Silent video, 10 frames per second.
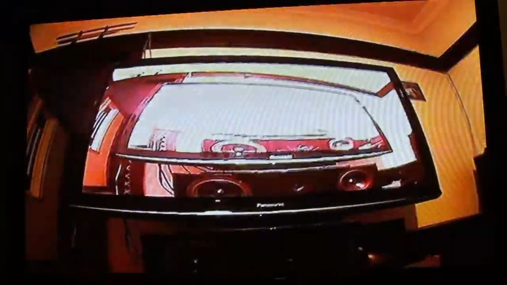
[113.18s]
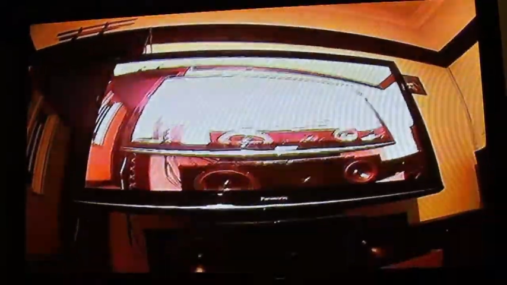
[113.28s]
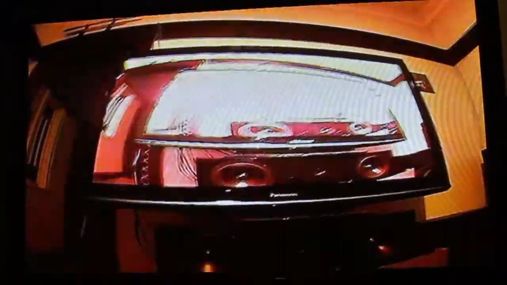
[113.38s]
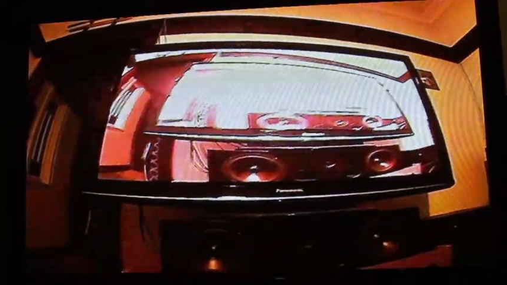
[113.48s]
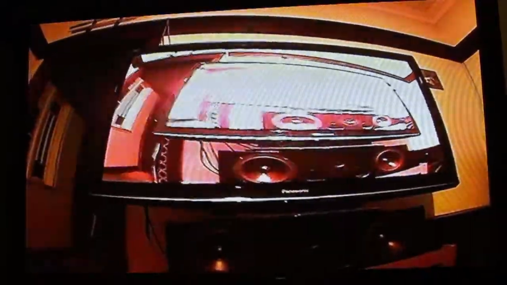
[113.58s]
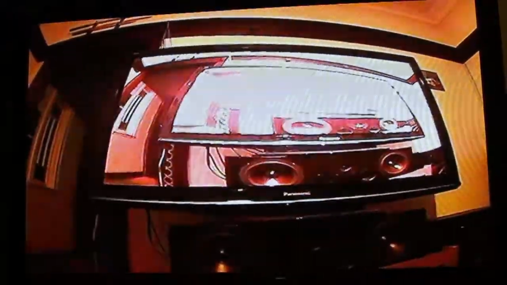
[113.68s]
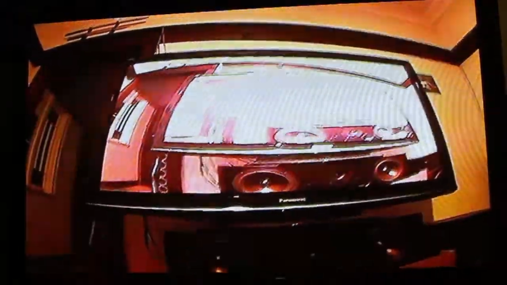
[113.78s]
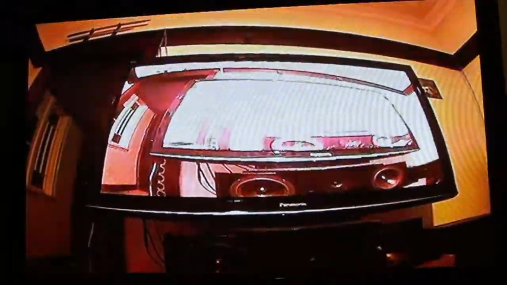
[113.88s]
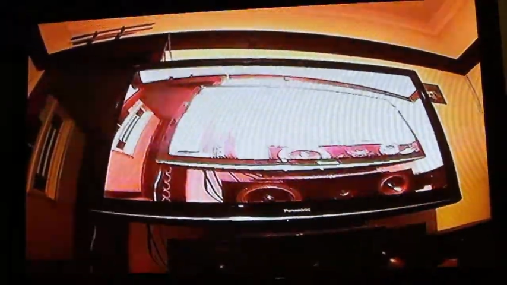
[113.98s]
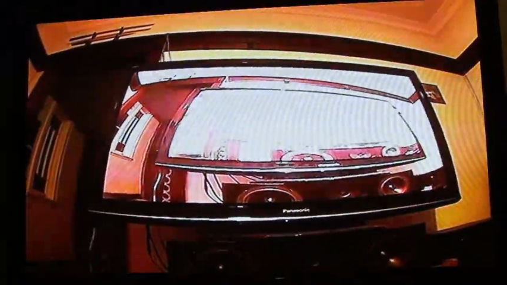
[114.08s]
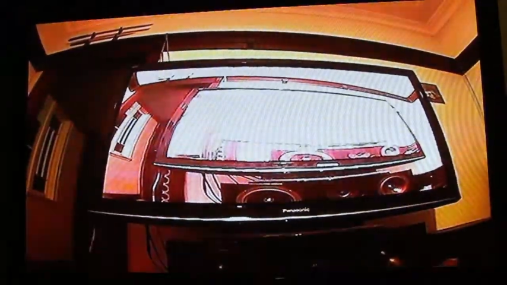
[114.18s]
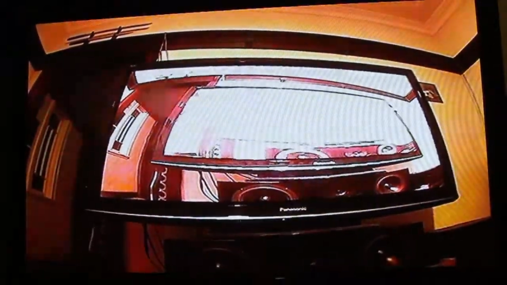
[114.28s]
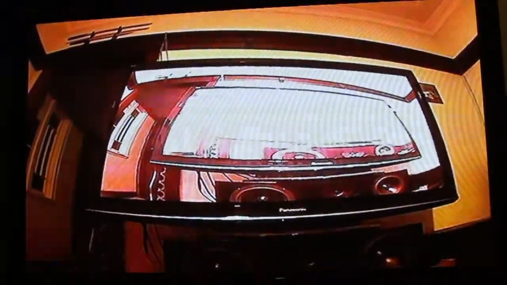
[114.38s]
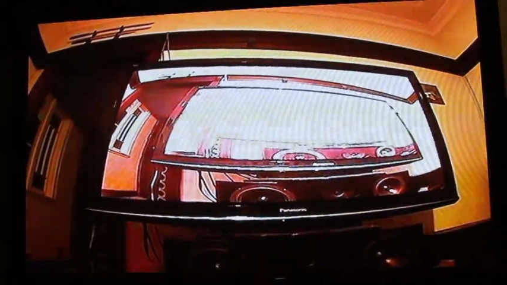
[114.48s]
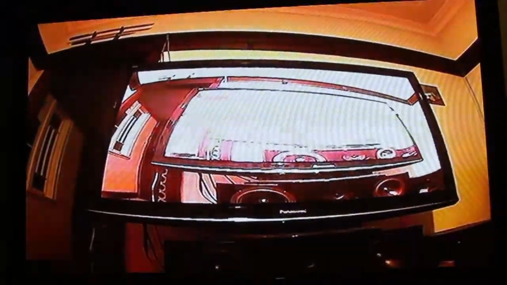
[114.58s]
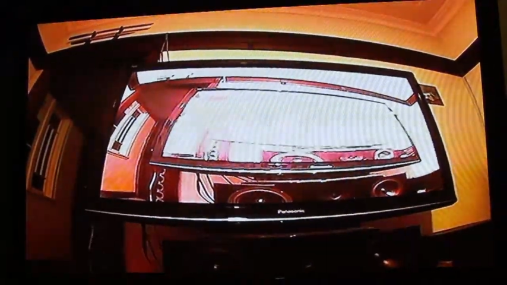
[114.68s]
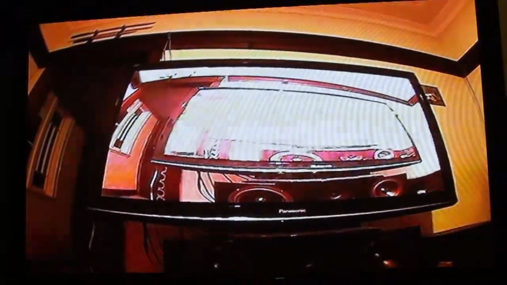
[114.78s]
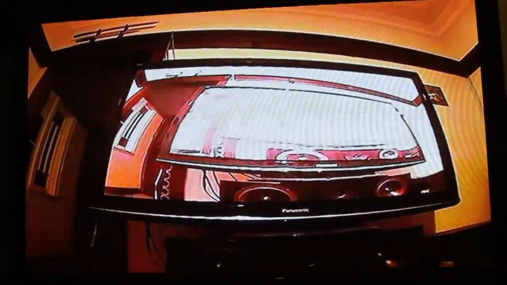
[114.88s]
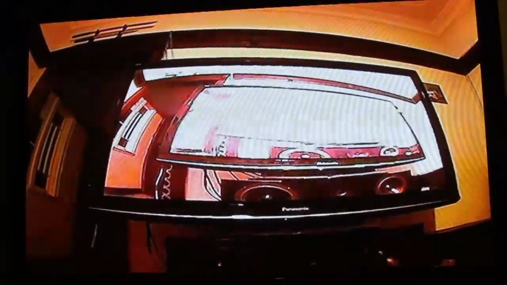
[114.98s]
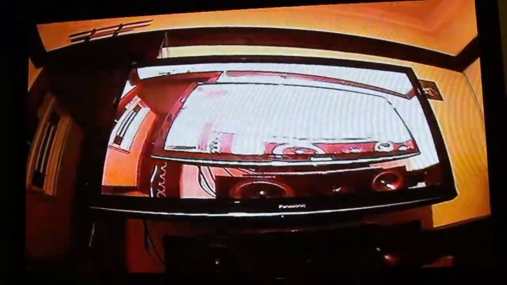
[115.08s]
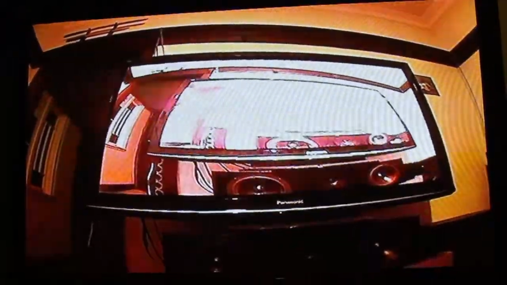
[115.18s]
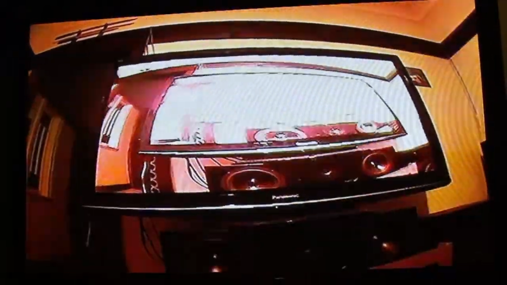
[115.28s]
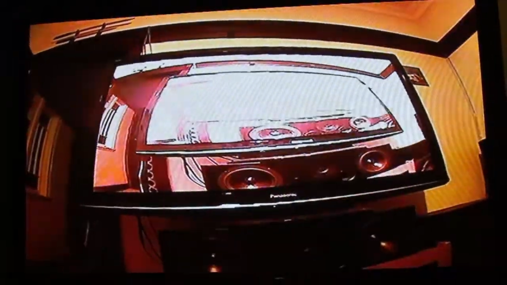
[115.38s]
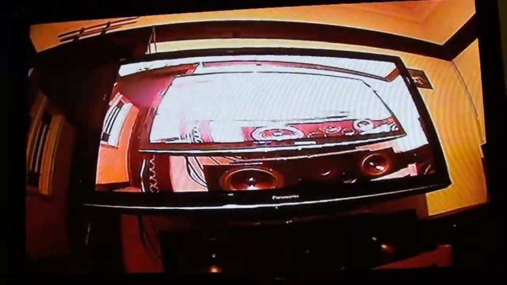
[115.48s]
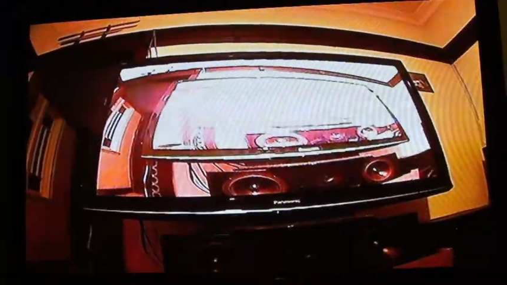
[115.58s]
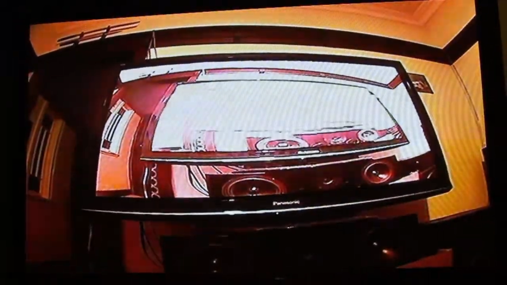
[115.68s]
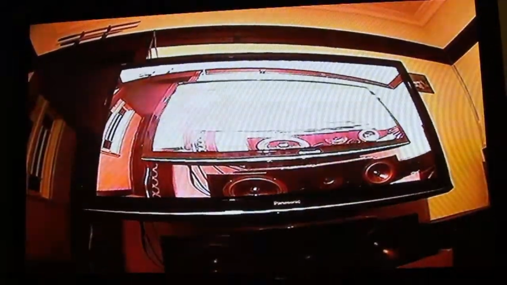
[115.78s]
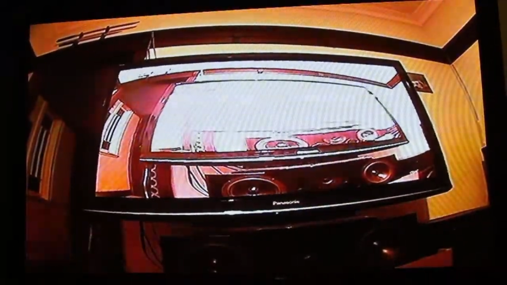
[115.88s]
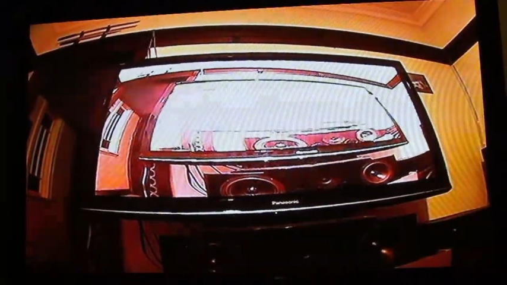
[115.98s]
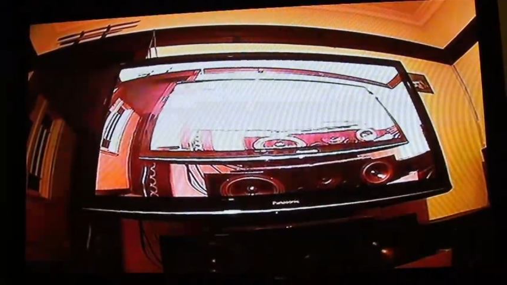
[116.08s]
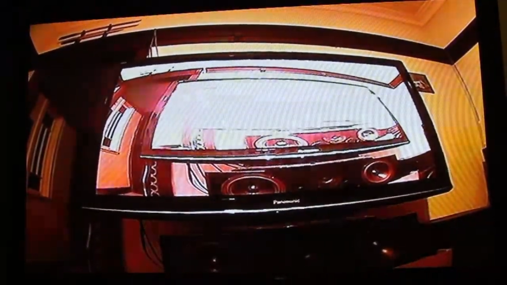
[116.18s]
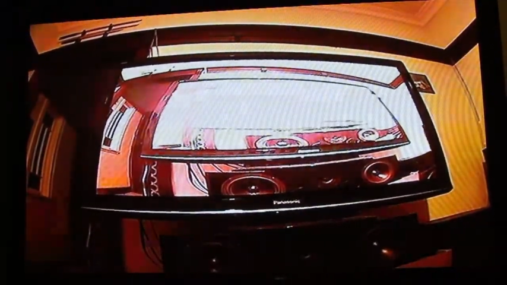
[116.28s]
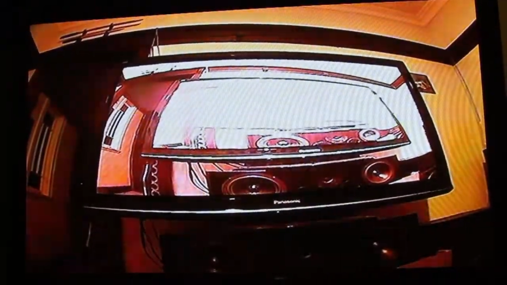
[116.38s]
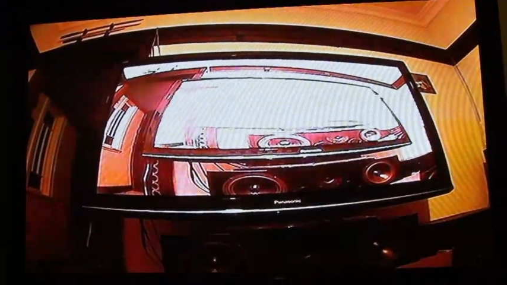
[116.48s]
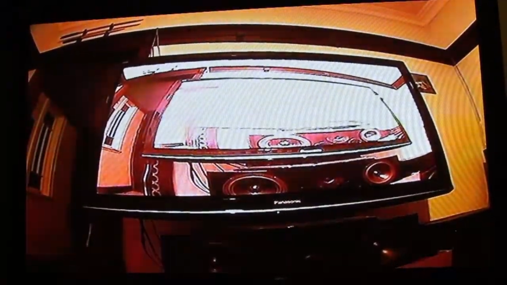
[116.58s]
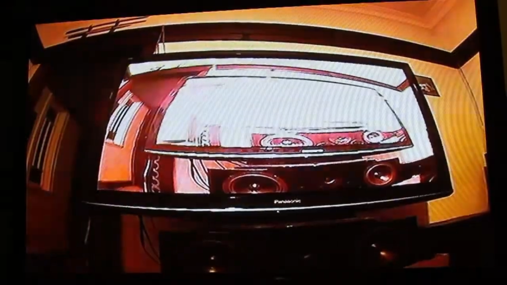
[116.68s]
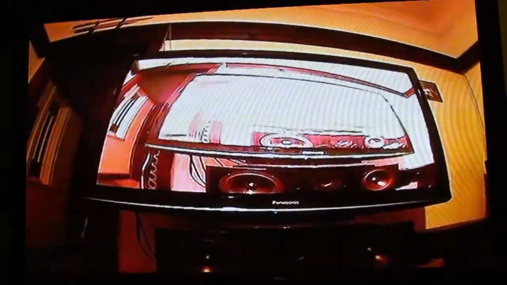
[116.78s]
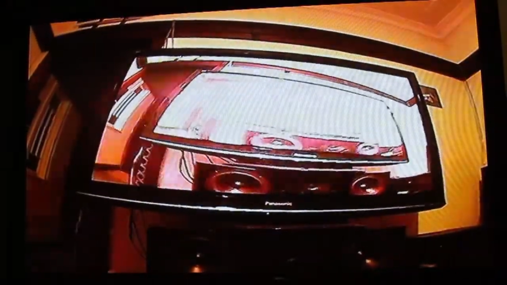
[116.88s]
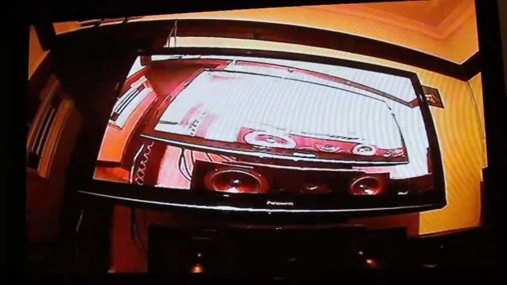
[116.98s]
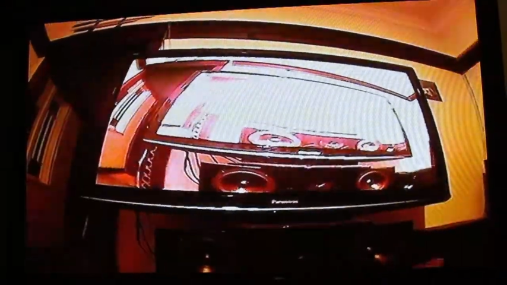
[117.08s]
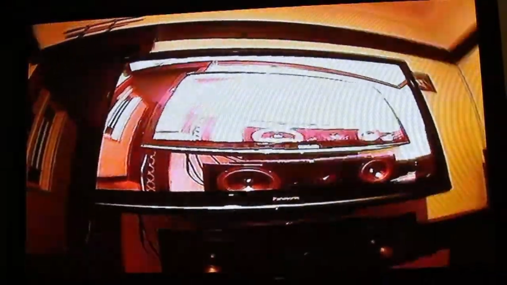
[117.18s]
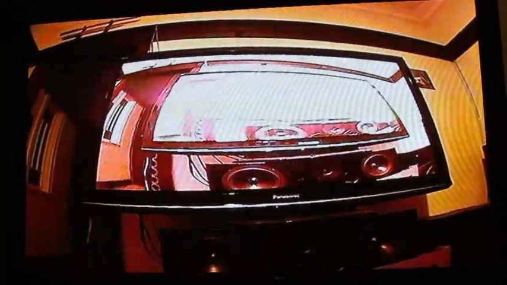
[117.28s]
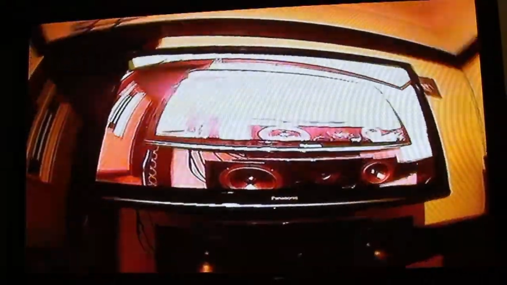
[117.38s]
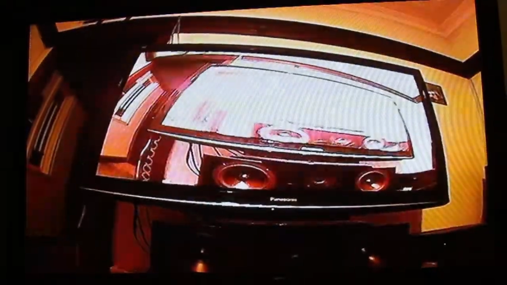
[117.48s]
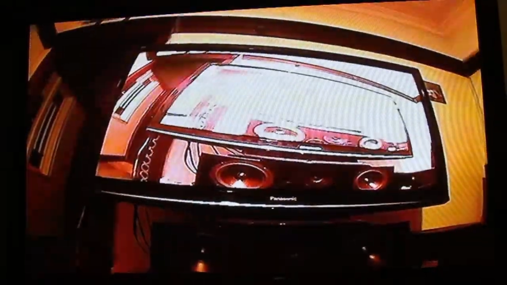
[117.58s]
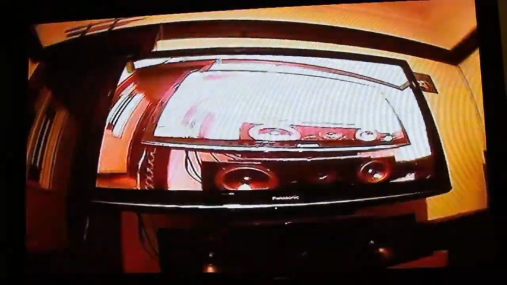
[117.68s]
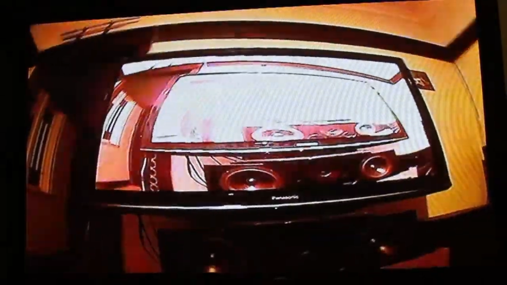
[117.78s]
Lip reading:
No face is visible, so there are no lips to read.